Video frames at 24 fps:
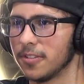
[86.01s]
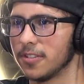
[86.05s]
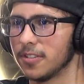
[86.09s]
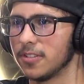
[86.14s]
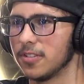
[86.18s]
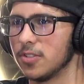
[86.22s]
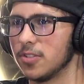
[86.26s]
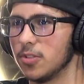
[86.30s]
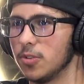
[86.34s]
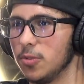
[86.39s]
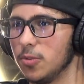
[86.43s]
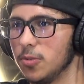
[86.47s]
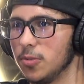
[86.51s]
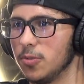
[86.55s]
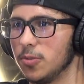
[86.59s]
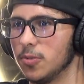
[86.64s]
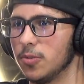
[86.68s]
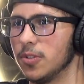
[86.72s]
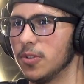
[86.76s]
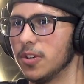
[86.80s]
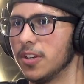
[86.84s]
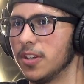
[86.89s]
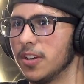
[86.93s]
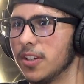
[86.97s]
Two,
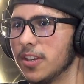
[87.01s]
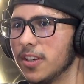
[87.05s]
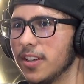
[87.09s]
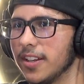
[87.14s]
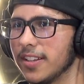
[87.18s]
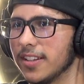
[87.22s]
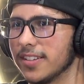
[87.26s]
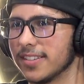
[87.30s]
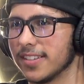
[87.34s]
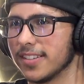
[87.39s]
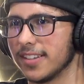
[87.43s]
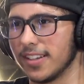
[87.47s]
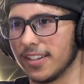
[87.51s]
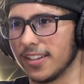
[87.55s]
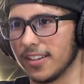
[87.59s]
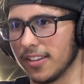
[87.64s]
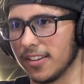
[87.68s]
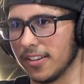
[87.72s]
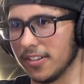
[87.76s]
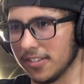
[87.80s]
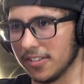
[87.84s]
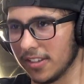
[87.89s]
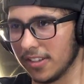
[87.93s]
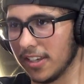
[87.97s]
it's like
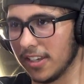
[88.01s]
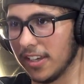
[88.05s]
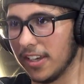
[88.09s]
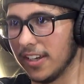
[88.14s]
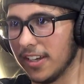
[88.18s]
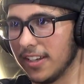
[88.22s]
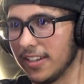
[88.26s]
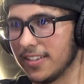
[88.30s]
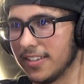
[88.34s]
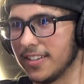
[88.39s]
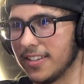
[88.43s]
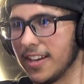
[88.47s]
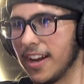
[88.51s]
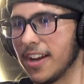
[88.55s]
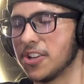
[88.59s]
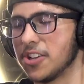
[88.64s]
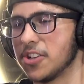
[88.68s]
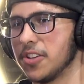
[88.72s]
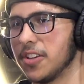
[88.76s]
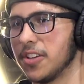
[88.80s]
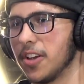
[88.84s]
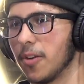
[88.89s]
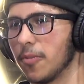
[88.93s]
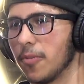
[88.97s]
there's kids
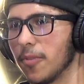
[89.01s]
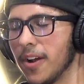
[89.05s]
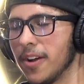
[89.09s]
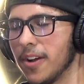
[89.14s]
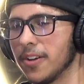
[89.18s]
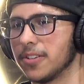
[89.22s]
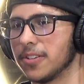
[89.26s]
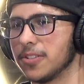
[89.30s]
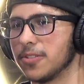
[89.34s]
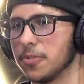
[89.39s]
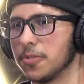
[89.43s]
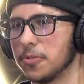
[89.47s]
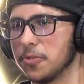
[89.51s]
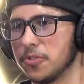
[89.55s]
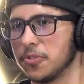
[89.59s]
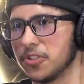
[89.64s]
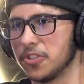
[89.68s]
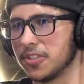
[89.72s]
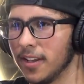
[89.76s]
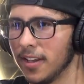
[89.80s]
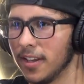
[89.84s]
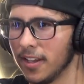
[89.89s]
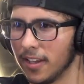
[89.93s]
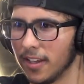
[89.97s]
naturally around, so
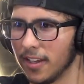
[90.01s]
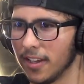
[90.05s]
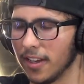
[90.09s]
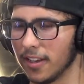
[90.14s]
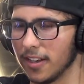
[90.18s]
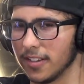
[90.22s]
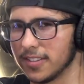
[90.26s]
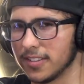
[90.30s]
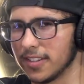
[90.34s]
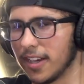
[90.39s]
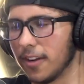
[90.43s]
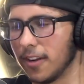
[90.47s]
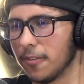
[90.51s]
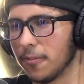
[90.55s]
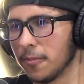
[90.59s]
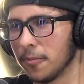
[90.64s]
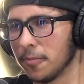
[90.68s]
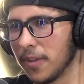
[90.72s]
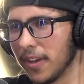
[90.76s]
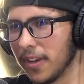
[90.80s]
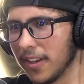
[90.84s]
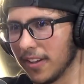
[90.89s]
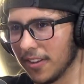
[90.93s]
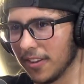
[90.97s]
just aside from
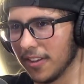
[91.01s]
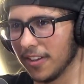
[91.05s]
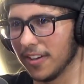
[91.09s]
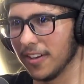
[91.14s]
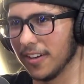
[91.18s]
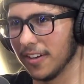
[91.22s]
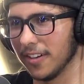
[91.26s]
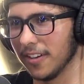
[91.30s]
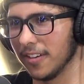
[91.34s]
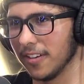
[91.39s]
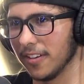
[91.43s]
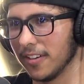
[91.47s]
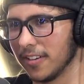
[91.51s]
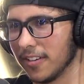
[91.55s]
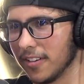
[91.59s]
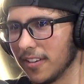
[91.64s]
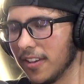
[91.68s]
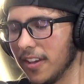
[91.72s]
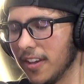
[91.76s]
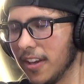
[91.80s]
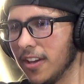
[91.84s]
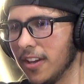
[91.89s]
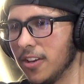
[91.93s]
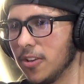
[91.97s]
like the
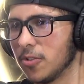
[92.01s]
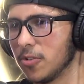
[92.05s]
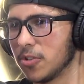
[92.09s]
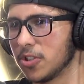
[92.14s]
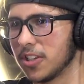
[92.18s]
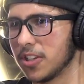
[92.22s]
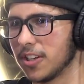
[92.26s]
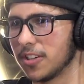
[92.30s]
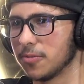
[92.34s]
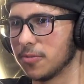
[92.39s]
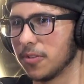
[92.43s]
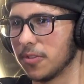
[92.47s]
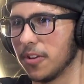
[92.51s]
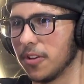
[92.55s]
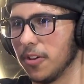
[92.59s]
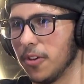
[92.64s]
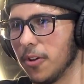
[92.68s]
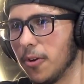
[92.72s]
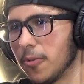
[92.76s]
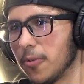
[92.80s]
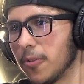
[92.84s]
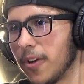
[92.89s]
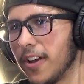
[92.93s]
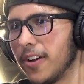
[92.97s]
Indio shots with the
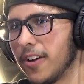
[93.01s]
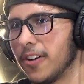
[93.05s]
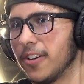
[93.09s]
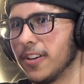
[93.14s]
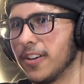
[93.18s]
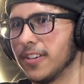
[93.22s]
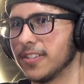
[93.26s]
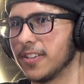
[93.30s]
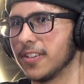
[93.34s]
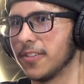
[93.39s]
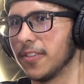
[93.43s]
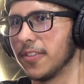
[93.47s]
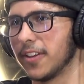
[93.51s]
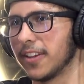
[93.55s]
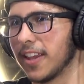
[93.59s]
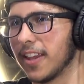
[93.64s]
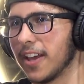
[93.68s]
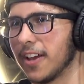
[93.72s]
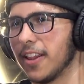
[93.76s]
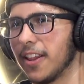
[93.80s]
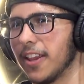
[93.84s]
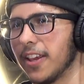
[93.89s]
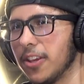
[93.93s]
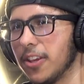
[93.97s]
lowrider and stuff like
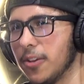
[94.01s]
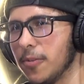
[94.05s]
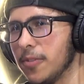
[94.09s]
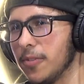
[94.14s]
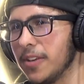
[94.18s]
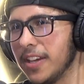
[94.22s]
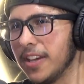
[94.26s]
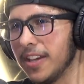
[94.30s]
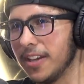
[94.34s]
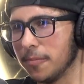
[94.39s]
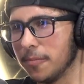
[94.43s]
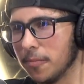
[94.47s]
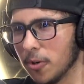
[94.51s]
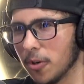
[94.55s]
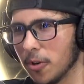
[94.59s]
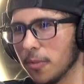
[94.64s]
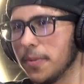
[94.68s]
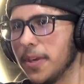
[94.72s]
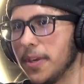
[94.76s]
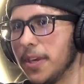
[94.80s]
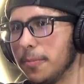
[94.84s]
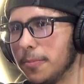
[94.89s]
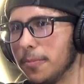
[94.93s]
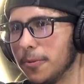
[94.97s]
that, like you need more
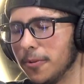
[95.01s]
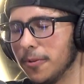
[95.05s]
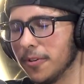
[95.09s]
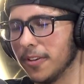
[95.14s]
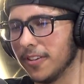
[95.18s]
people into